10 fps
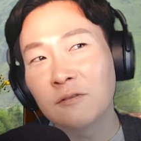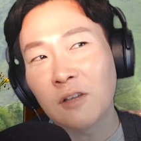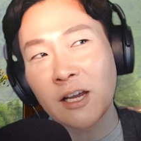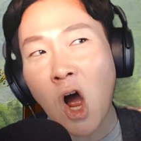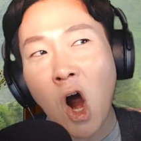
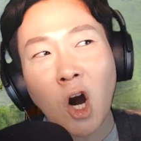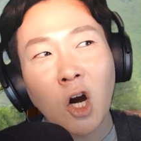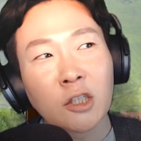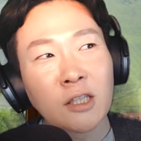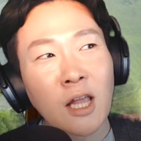like
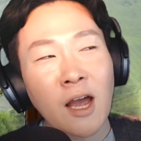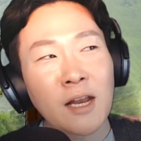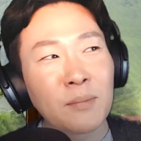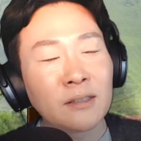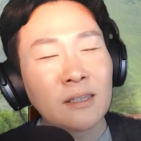hardline
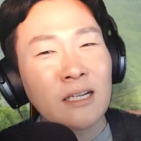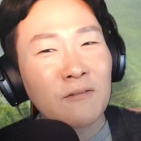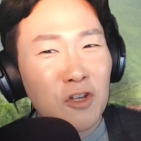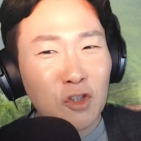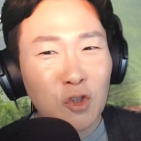but leave
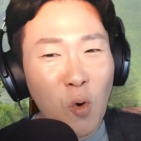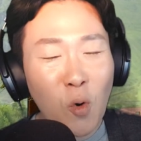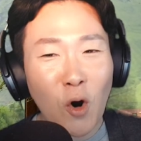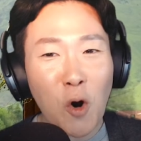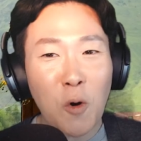the
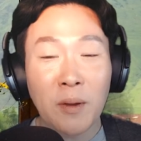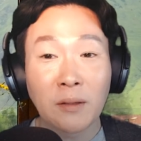door open.